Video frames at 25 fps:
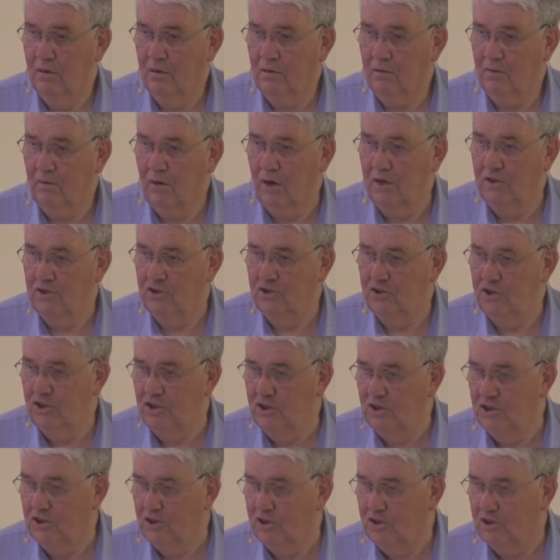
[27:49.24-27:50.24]
Christ
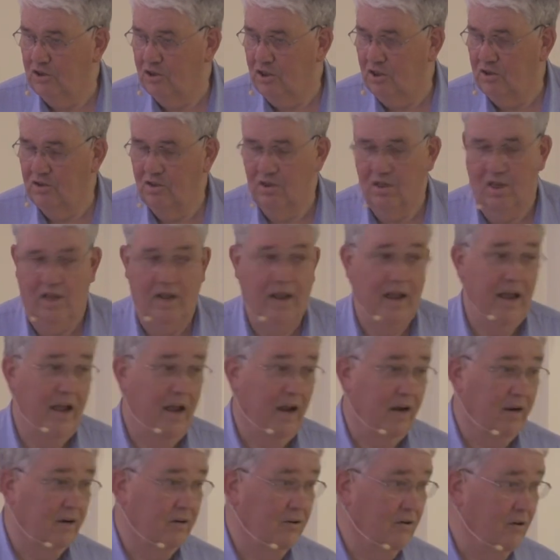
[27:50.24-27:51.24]
Jesus is the
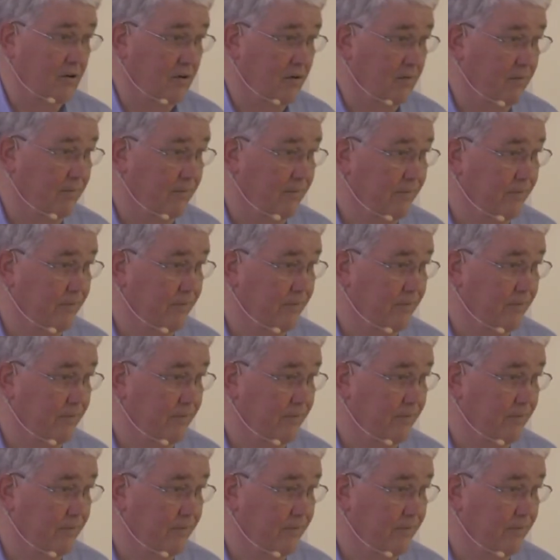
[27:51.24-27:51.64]
actor.